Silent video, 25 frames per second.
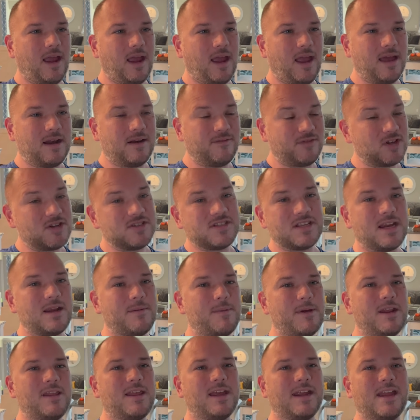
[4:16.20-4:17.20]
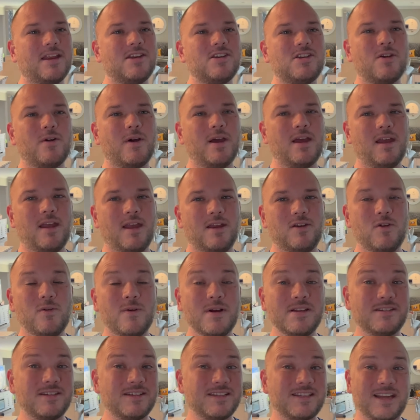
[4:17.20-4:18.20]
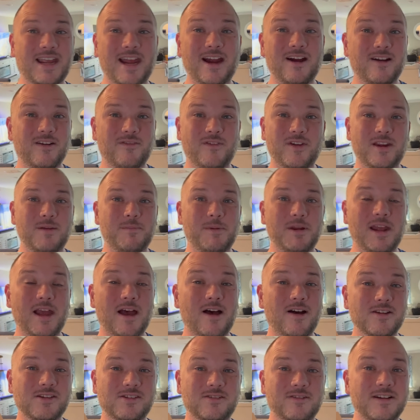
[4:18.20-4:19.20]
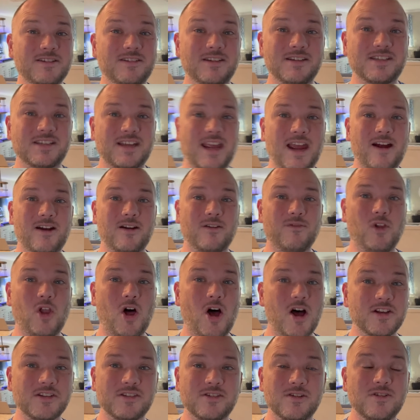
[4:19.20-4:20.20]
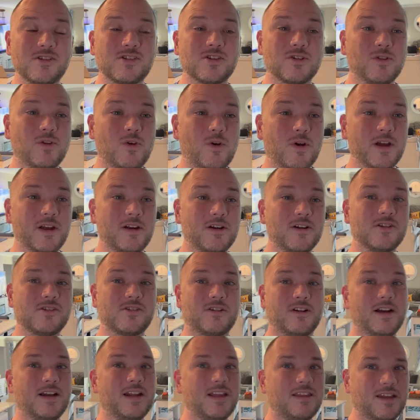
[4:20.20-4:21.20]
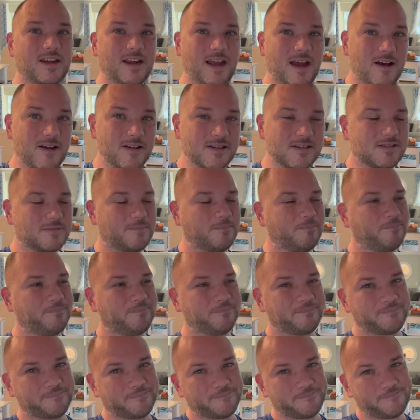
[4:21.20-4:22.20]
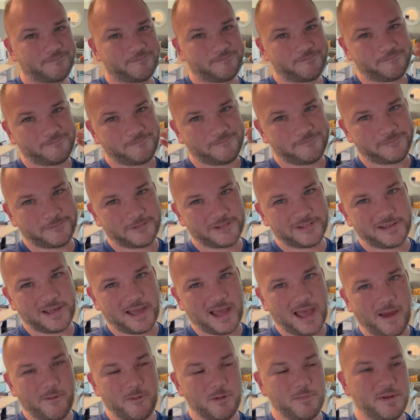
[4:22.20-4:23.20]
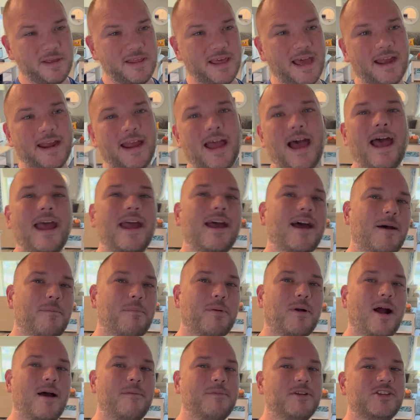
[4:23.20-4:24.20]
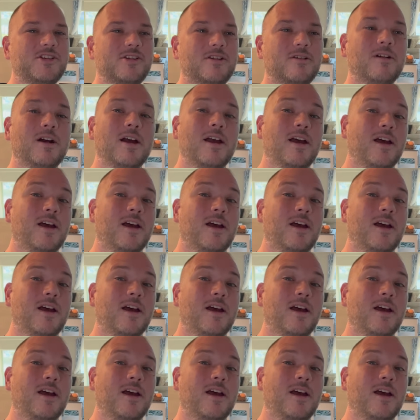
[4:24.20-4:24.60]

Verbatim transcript: And if there's anybody that can do it and who isn't scared of anybody else or isn't scared of lawsuits or lawyers or anything else, I would be that guy. I promise you.